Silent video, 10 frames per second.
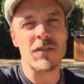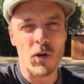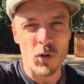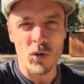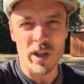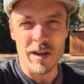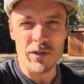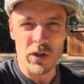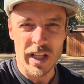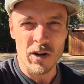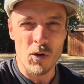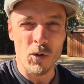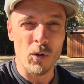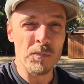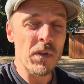of a hole if you're in a
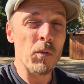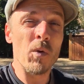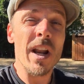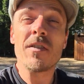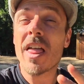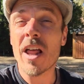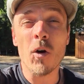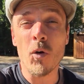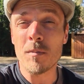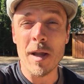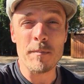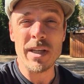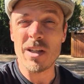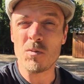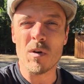hole, whatever that hole might
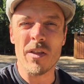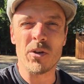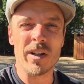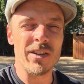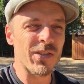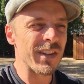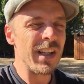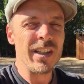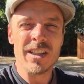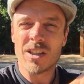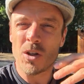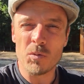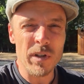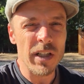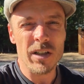be, whether it's
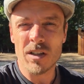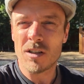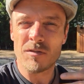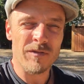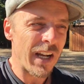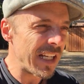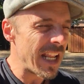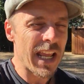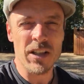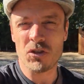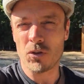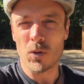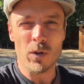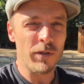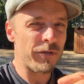career,
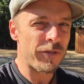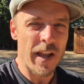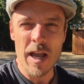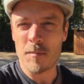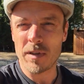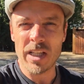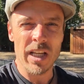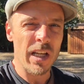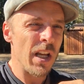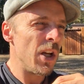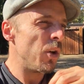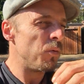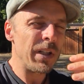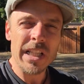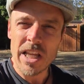financial, family,
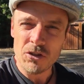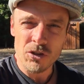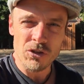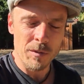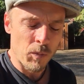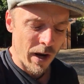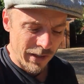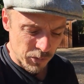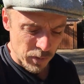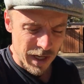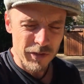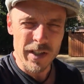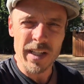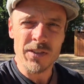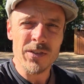relationship-wise, whatever it
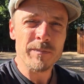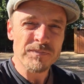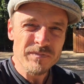is.